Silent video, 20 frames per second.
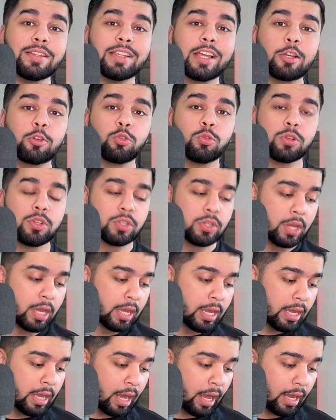actress,
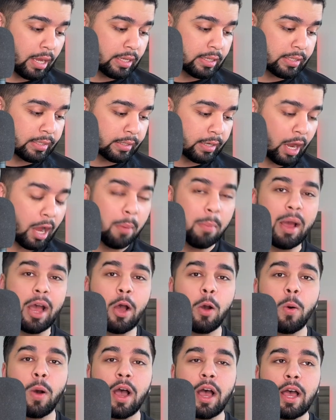has come
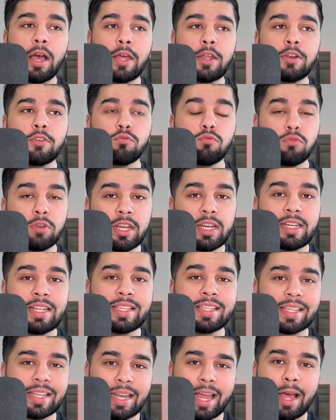out and really
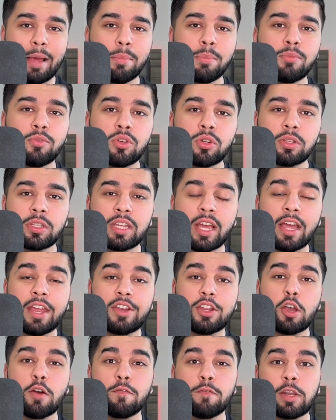slammed the
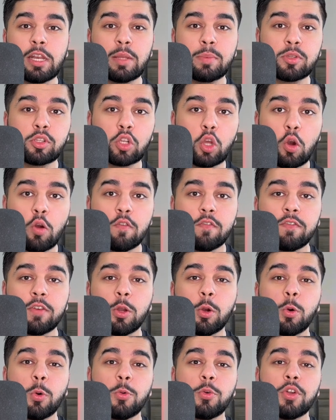idea of Phillip
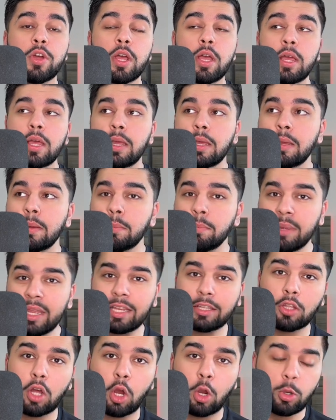Schofield
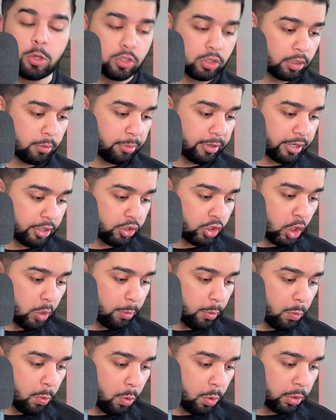being the host of the British
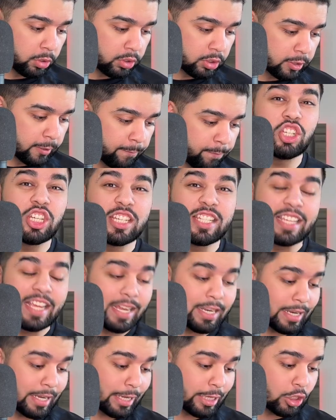Soap Awards. She
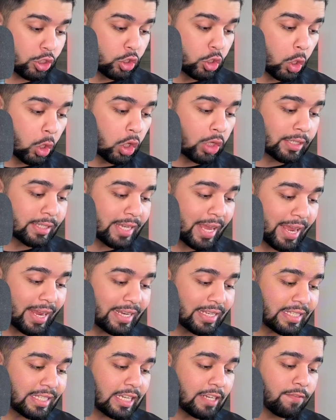said it's not
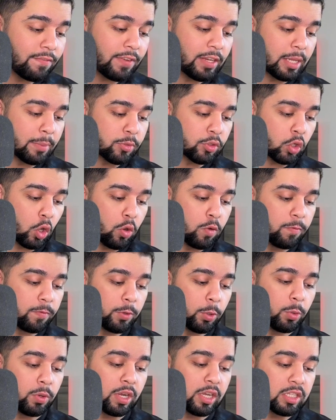tainted Phillip
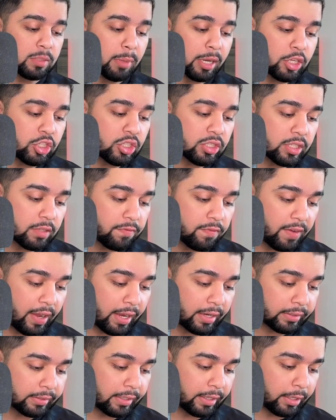Schofield as much as the
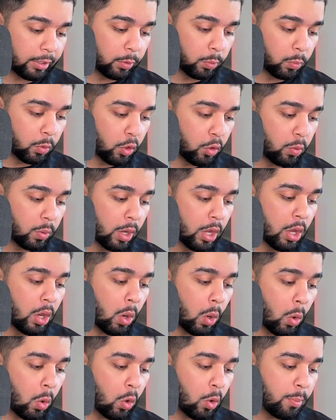fact that it will
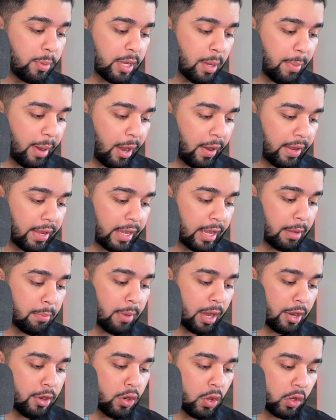all be about
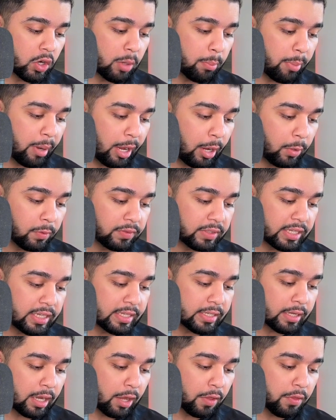him and not about
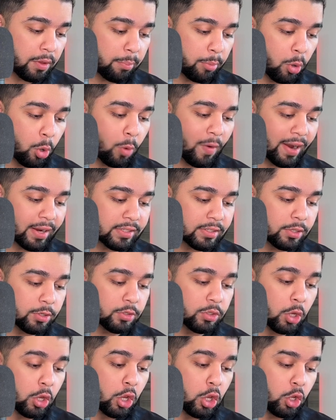these other poor
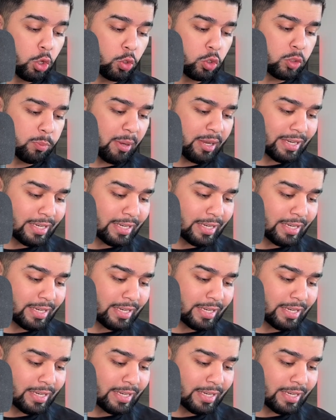actors who spent